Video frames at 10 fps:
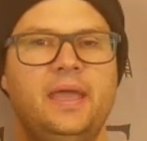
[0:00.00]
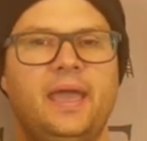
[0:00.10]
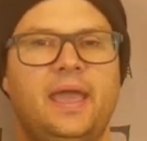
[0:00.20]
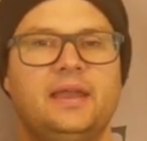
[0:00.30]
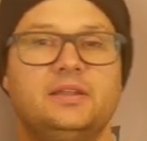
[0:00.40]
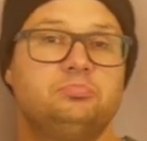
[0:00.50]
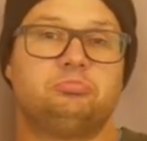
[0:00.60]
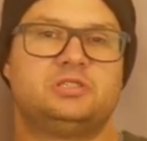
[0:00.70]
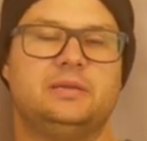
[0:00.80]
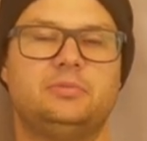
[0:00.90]
and
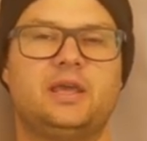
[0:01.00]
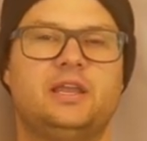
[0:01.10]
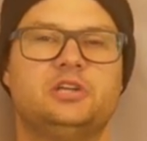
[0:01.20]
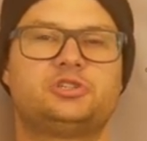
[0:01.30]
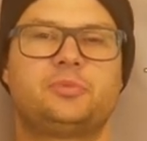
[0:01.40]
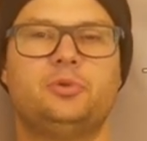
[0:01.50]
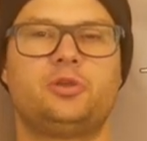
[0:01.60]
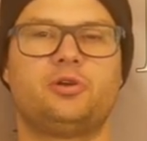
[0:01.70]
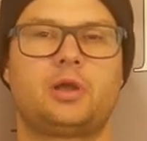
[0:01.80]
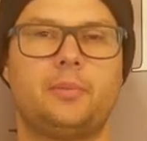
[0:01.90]
it seemed like an interesting
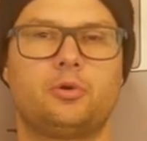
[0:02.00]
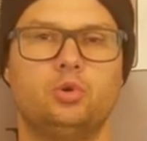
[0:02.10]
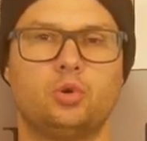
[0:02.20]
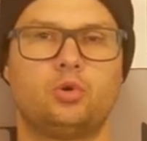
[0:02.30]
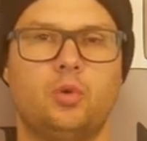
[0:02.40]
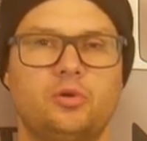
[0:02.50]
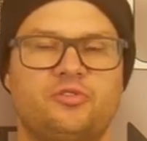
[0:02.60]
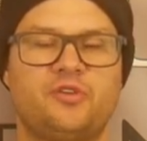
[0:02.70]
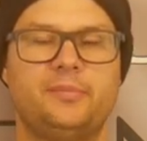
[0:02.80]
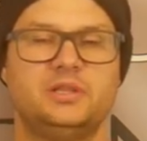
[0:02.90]
book. There are a couple cool
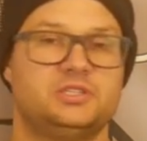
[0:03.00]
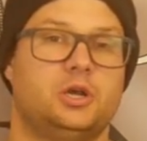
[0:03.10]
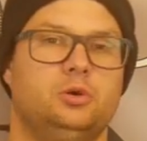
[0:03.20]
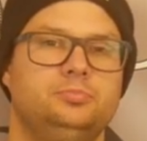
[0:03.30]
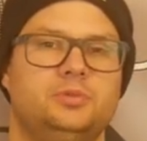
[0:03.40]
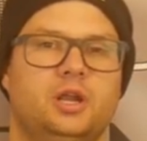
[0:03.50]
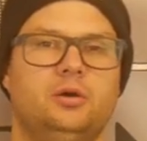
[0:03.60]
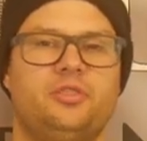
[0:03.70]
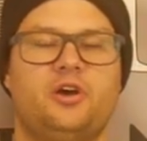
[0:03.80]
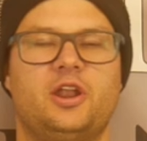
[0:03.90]
quotes from it, so you
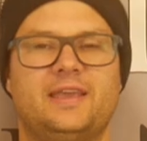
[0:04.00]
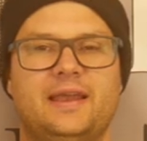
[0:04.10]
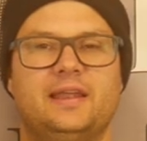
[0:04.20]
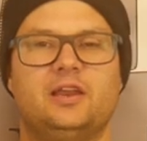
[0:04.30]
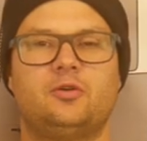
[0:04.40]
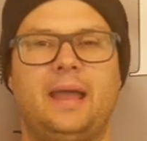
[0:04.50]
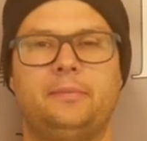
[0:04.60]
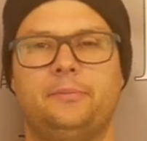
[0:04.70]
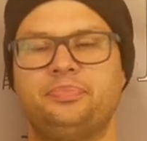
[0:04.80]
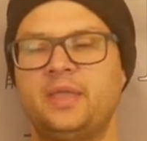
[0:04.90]
know I thought I'd get it and grab
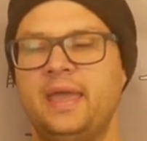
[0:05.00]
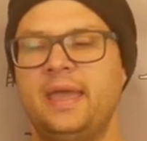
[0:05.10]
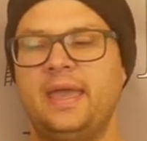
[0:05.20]
it.